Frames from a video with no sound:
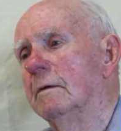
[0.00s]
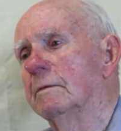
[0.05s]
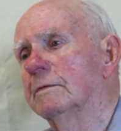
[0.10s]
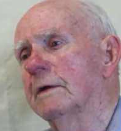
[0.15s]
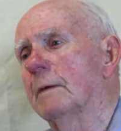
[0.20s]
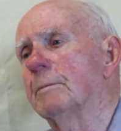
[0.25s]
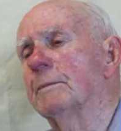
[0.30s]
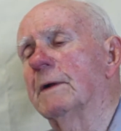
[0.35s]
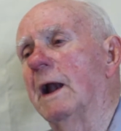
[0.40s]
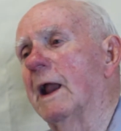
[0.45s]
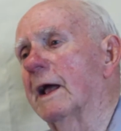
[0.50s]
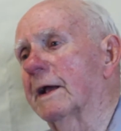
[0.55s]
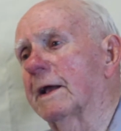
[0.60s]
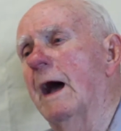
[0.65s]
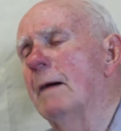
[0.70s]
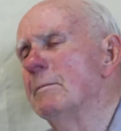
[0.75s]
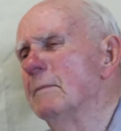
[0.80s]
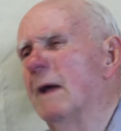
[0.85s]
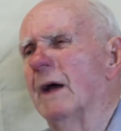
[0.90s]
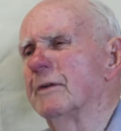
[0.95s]
Something like,
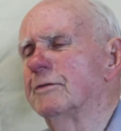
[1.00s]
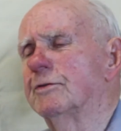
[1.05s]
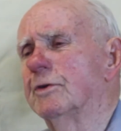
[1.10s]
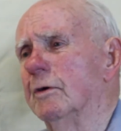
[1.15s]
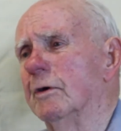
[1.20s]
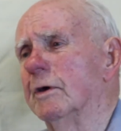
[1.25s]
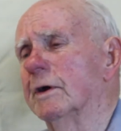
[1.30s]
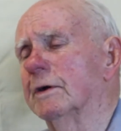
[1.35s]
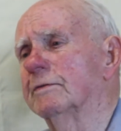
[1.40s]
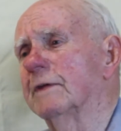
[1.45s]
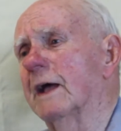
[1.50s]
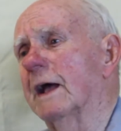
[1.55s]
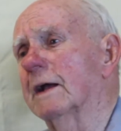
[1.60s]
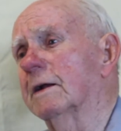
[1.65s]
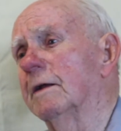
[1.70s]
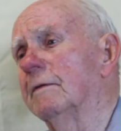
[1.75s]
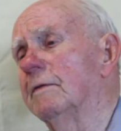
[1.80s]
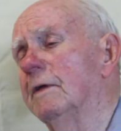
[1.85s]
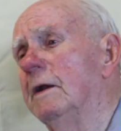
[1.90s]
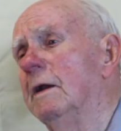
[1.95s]
I'm not sure
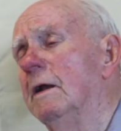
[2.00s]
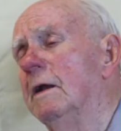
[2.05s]
exactly.